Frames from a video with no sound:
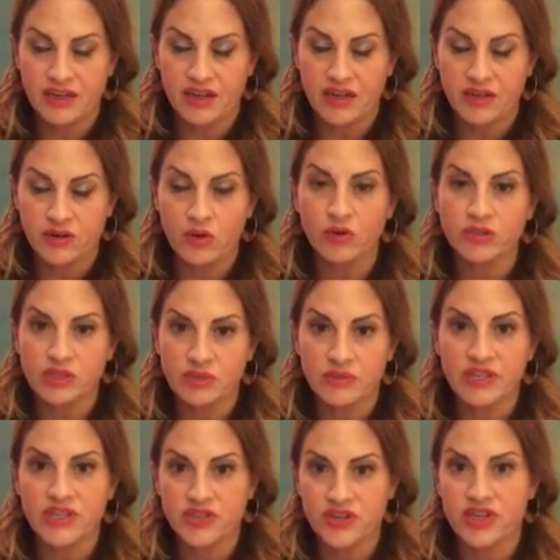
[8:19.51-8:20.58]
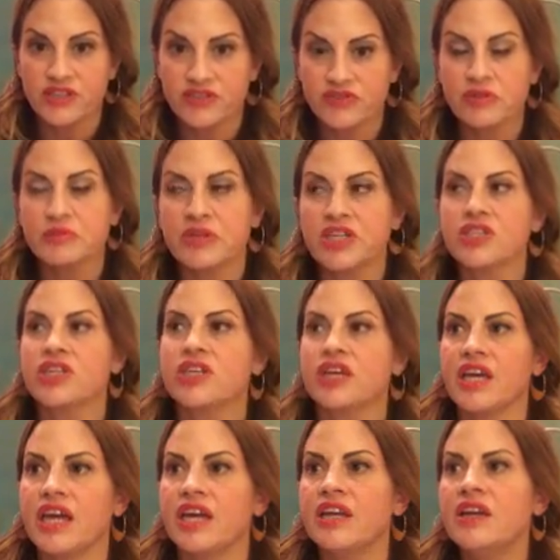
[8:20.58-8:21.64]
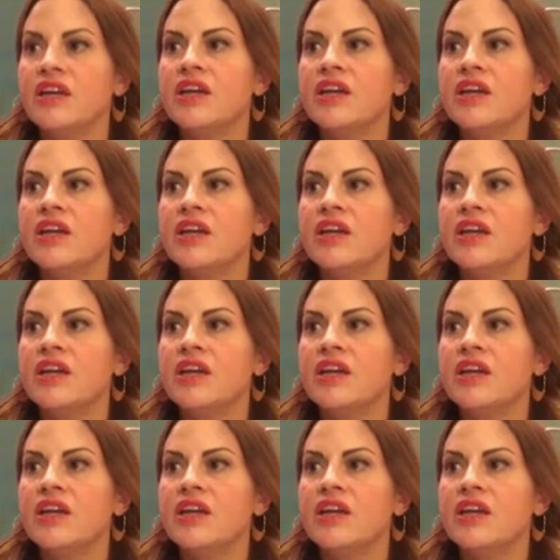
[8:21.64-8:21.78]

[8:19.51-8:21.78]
an ultimate transformation kit.